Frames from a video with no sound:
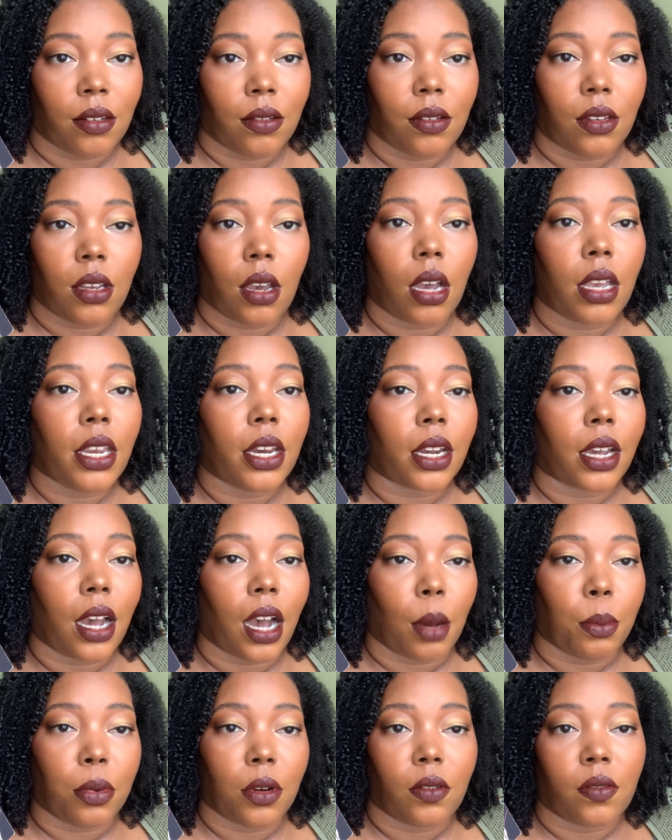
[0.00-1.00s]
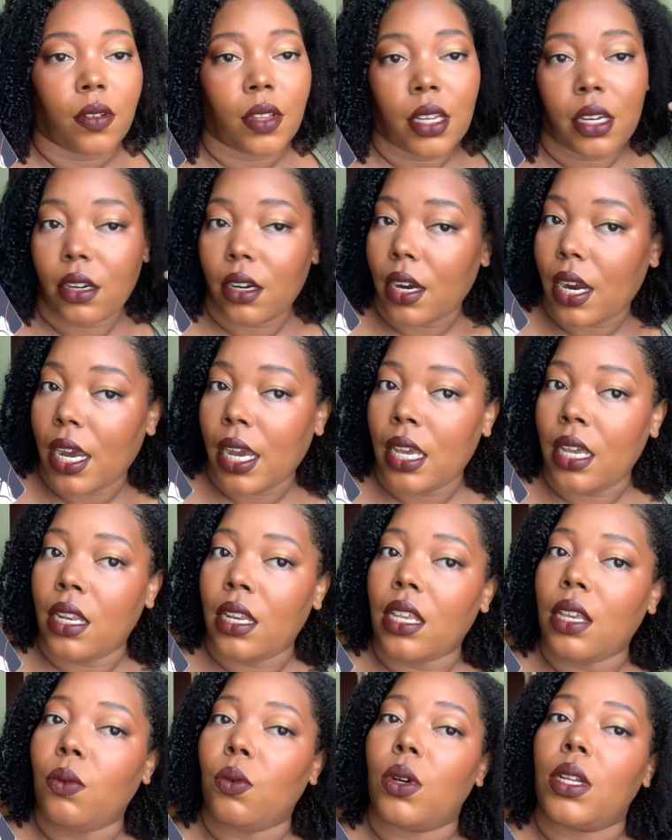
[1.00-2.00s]
Y'all hear Cop over there crying.
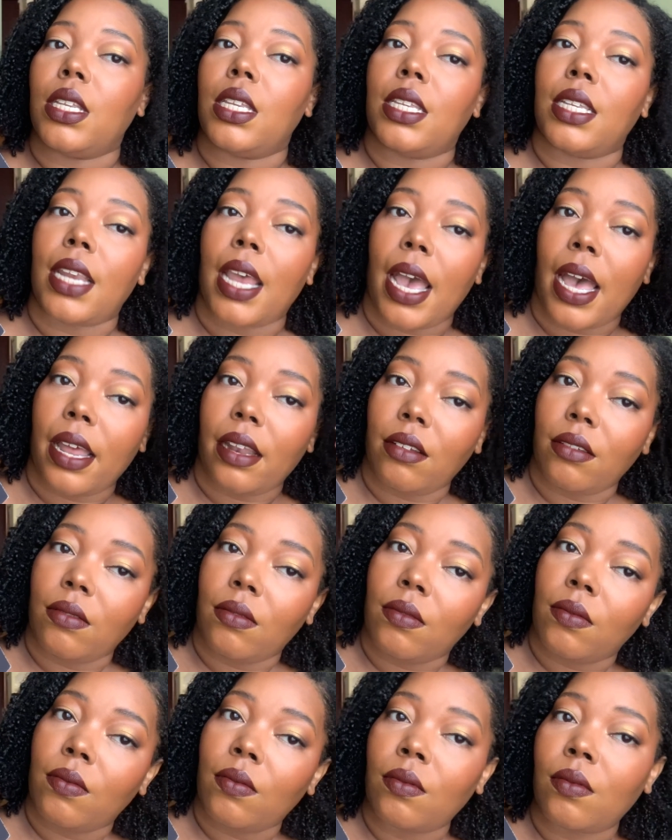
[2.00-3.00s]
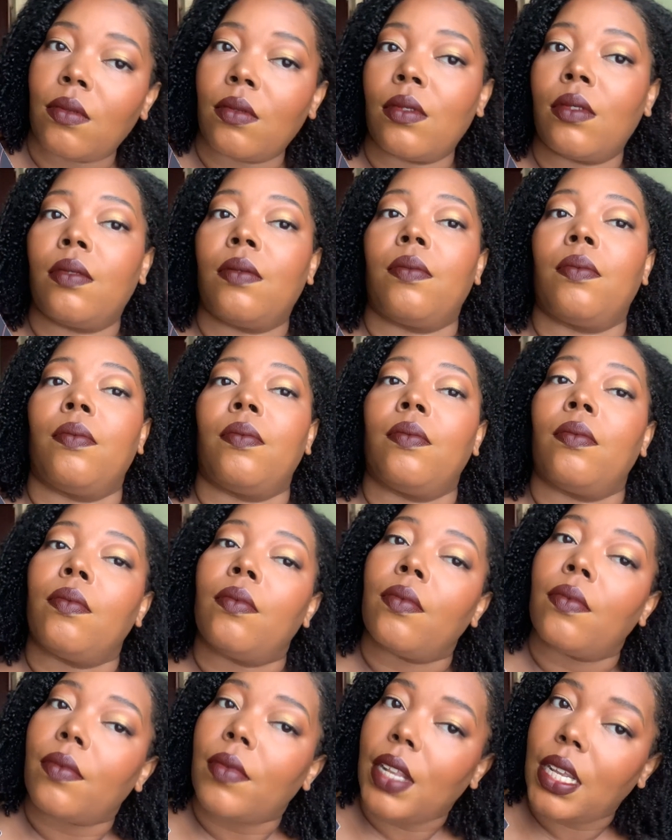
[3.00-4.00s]
He wants his dad.
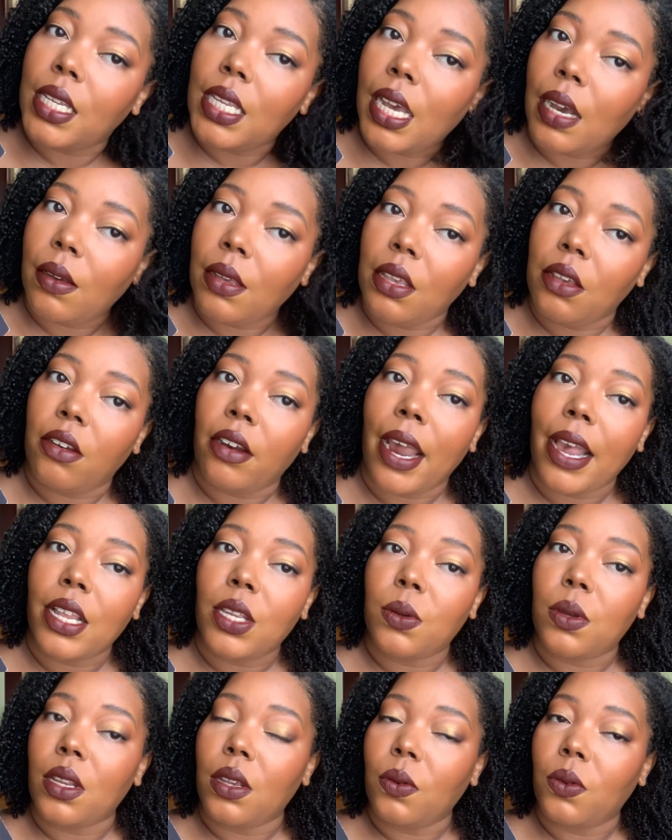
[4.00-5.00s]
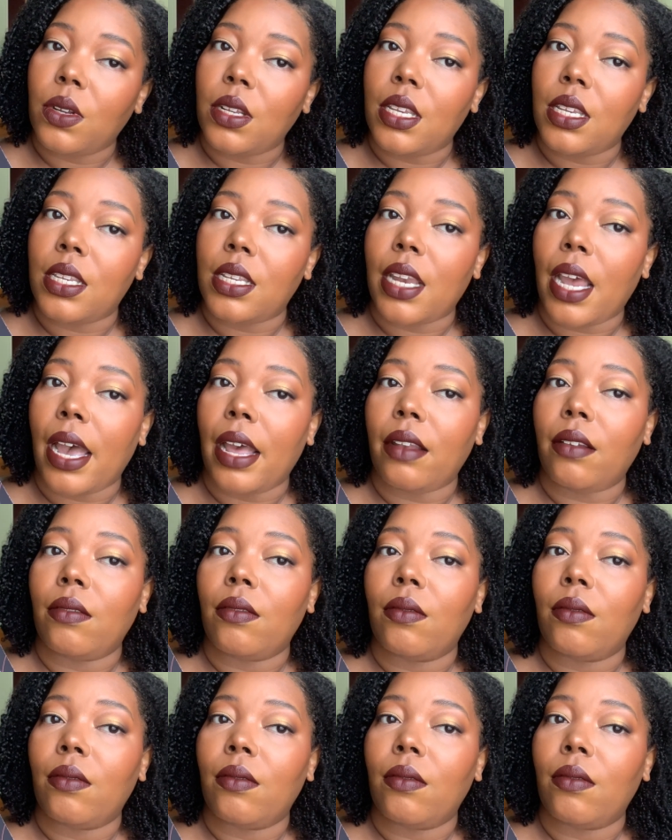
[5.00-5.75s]
That's how he cries when he wants his dad.